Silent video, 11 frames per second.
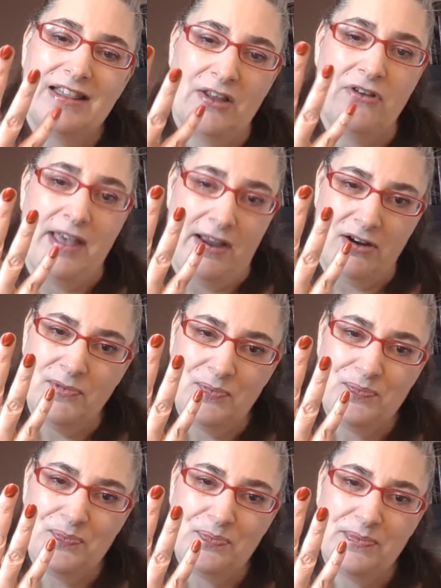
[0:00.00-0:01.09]
they're there.
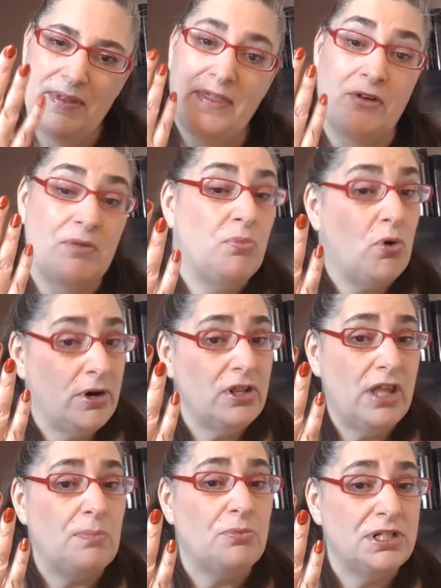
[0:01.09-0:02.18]
They're
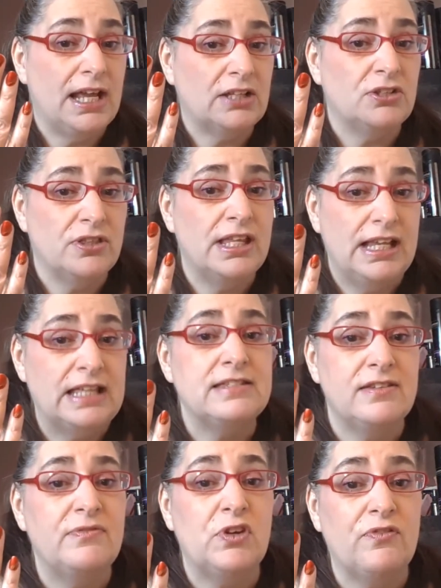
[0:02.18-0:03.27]
important. They protect the
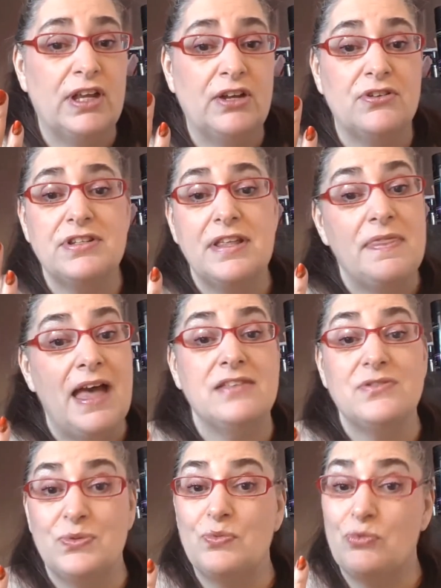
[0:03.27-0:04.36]
ends of your fingers, and
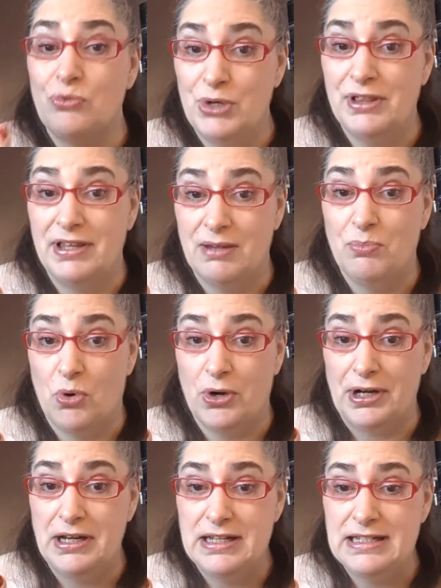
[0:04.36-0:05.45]
that's really
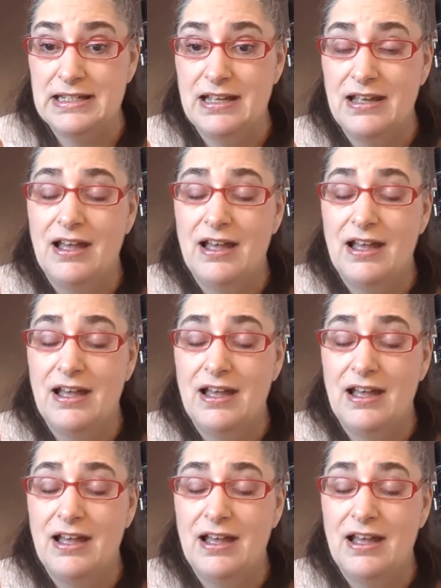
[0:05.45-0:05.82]
important.